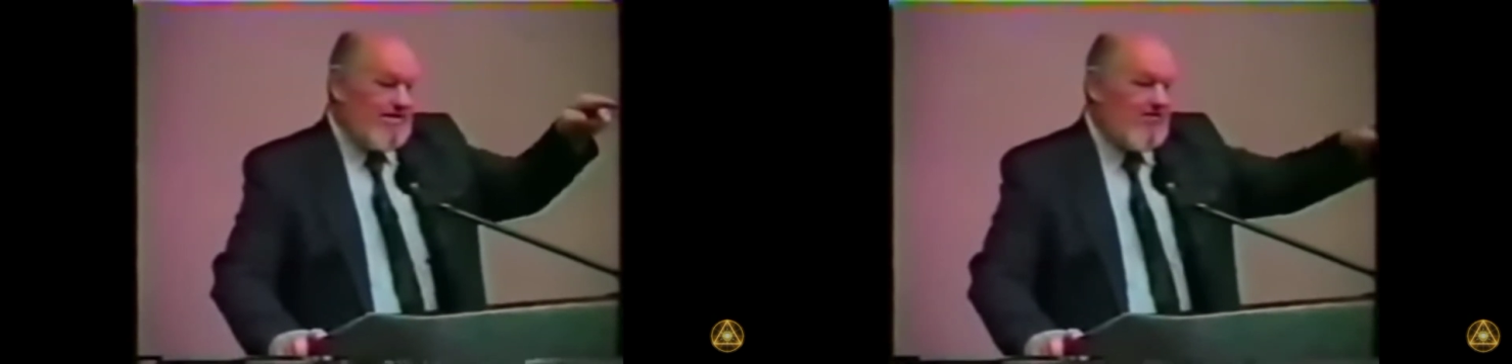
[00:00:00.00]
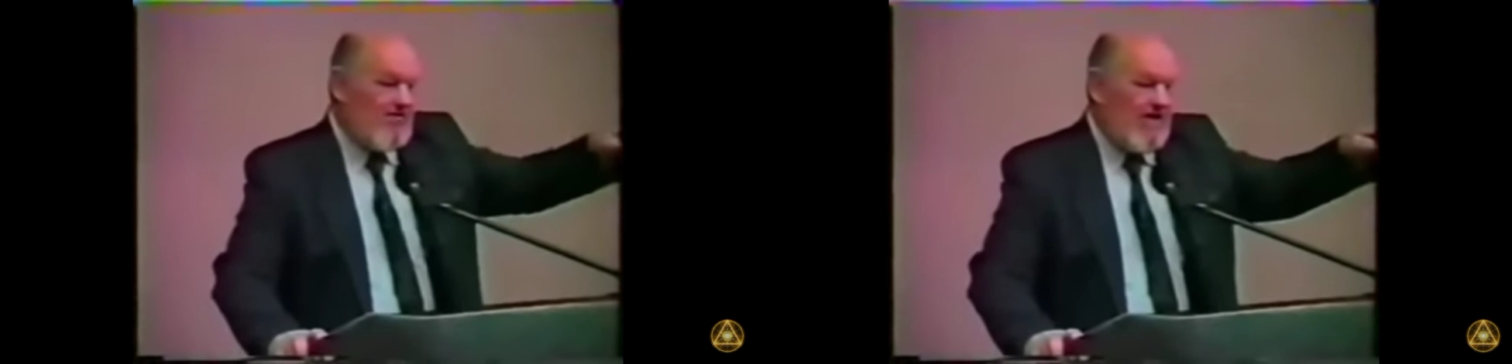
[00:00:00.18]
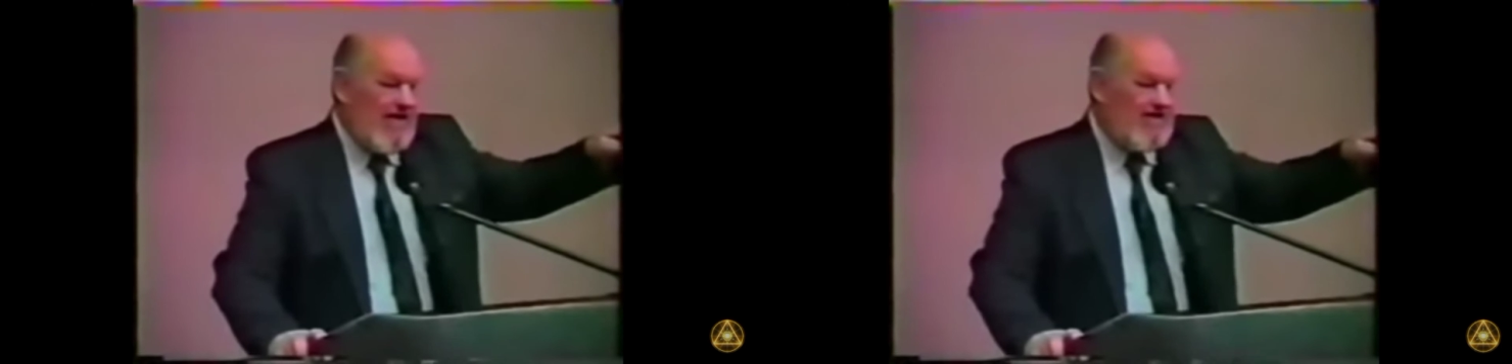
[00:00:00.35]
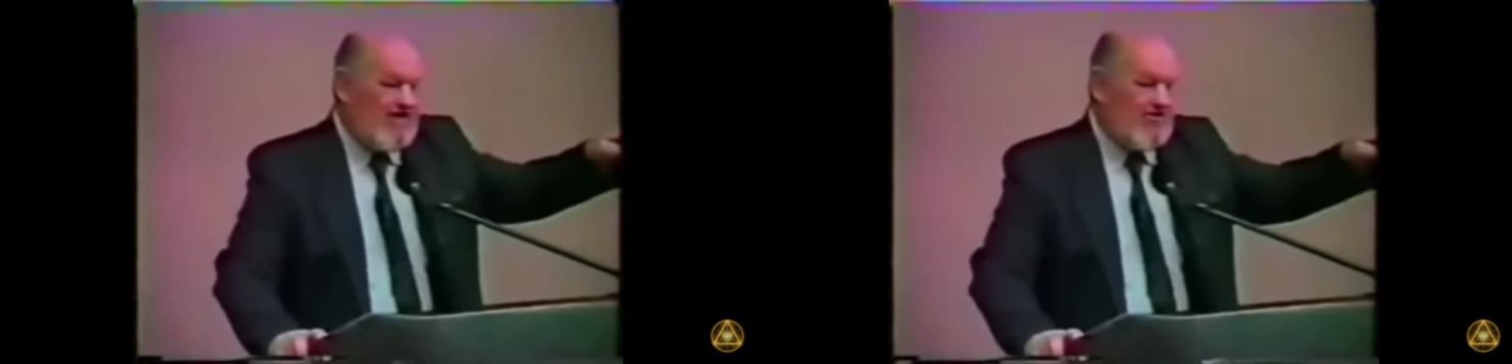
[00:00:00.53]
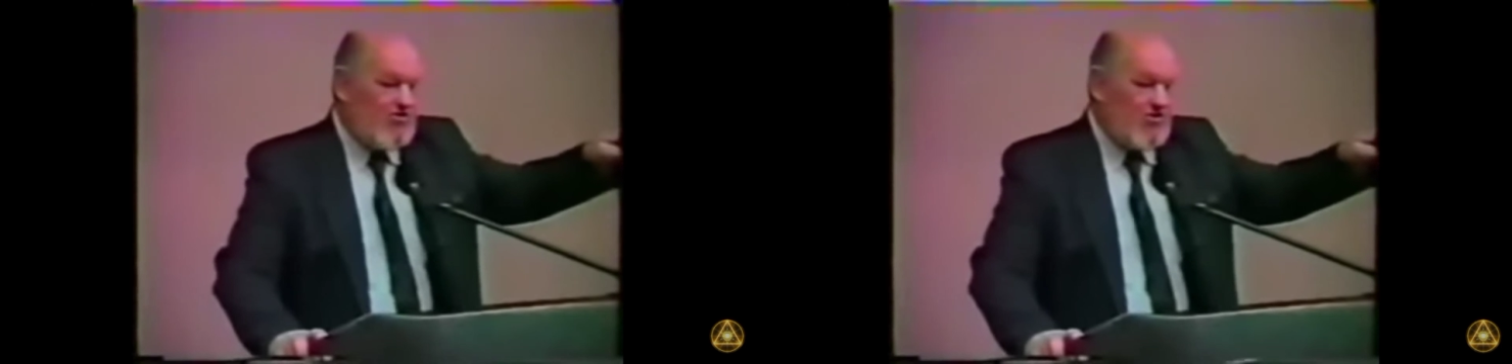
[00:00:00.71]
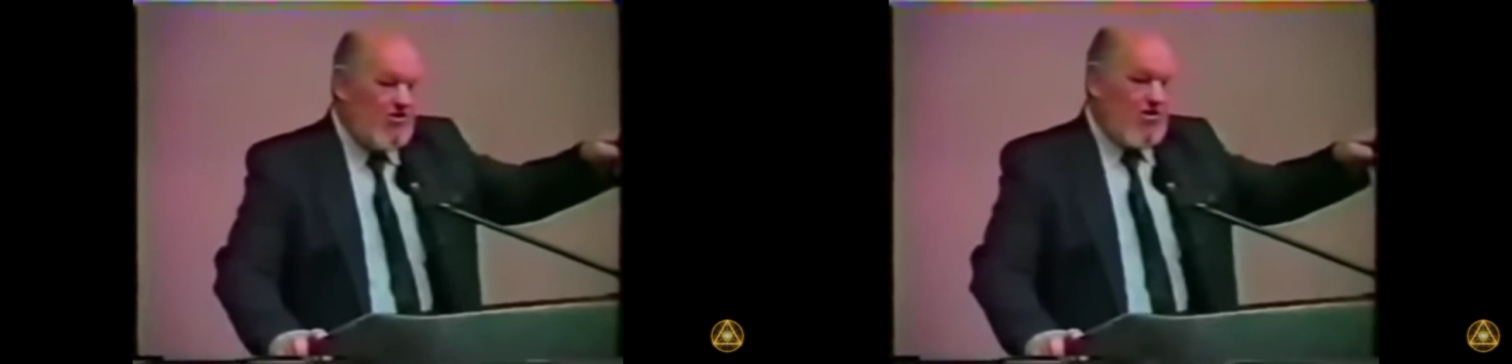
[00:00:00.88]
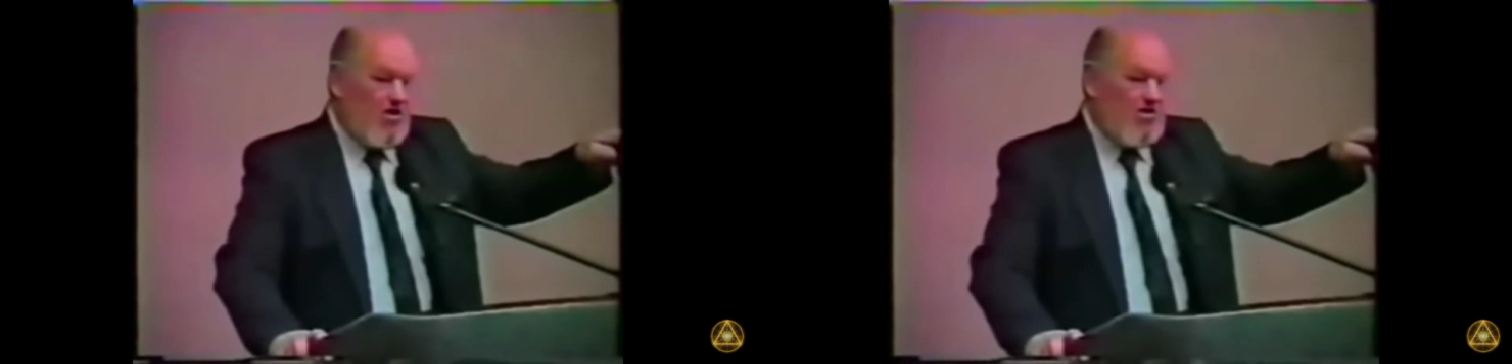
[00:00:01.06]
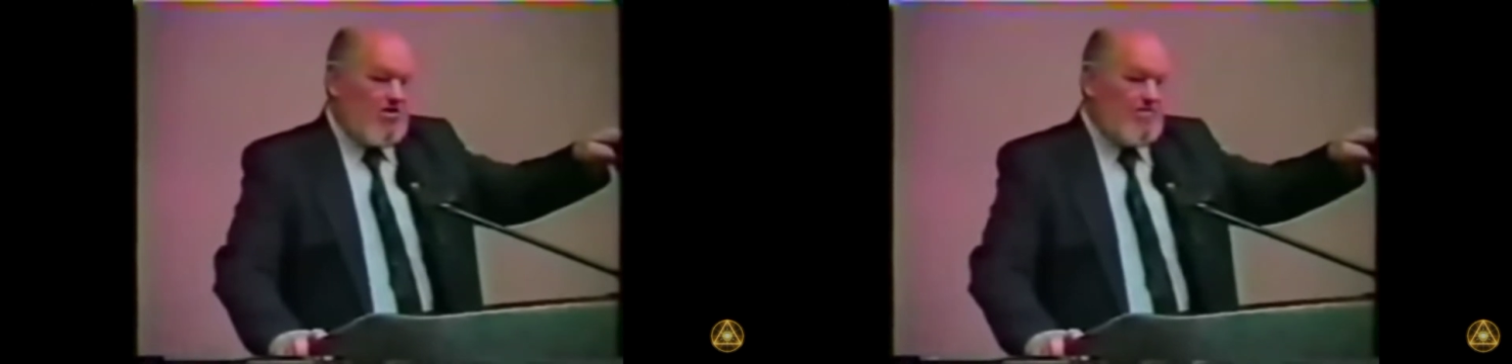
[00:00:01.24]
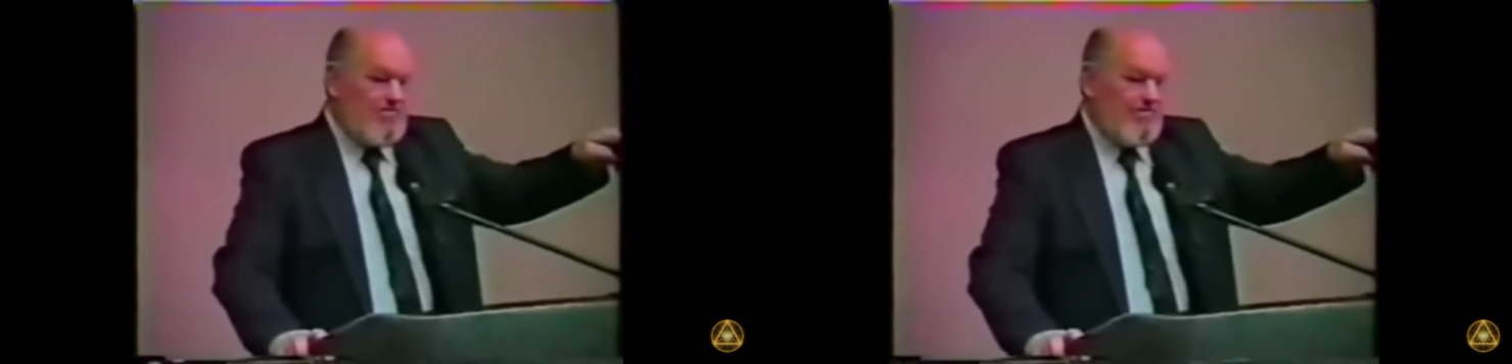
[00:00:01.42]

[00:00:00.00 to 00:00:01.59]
international law